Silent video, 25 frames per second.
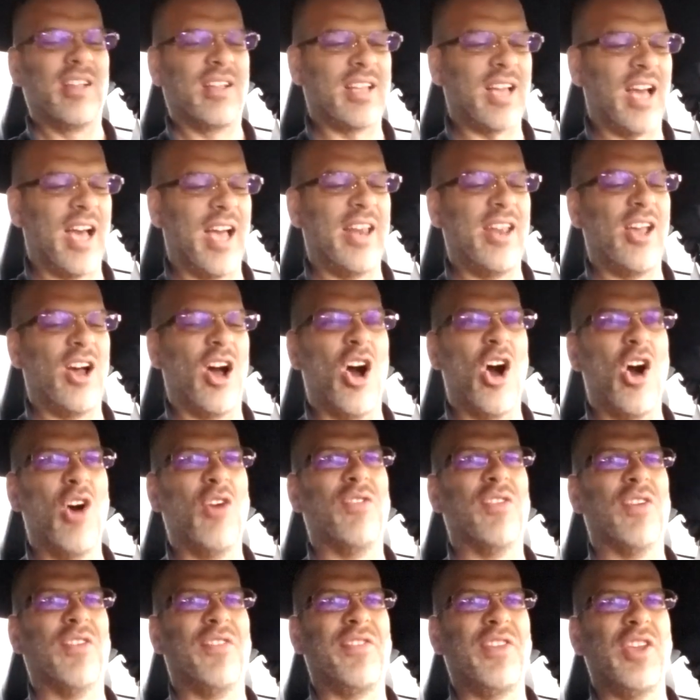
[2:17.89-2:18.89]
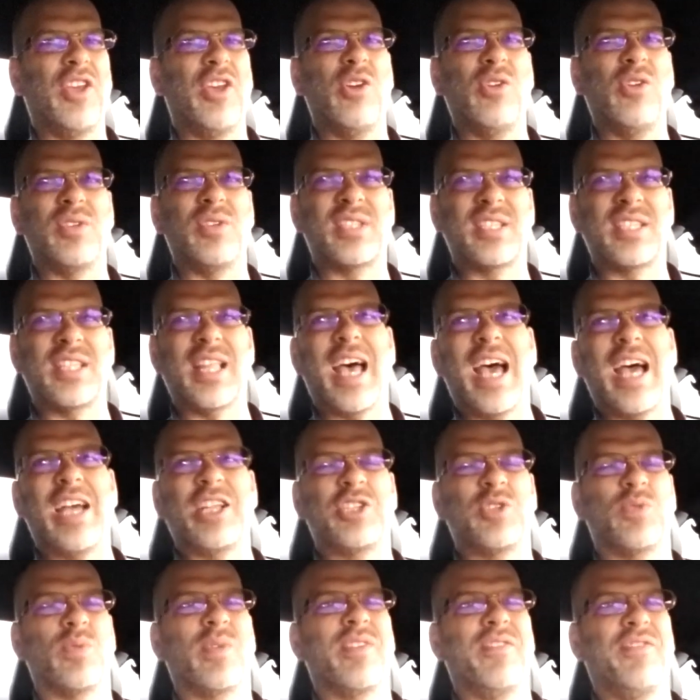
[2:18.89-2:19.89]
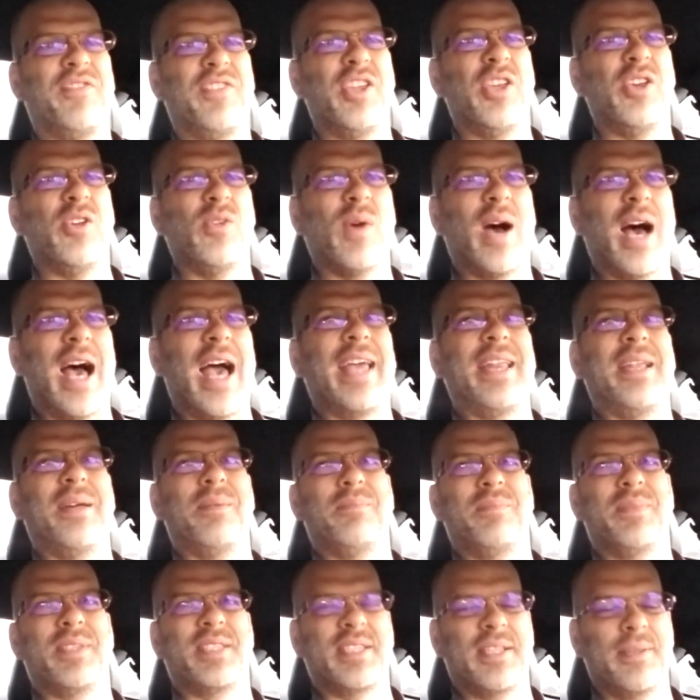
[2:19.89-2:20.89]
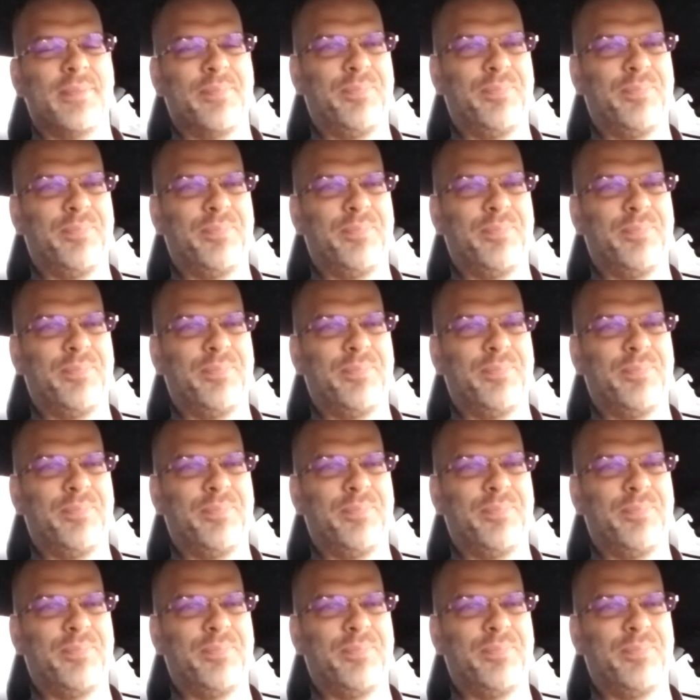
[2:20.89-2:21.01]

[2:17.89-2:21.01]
kind of overview slash review items.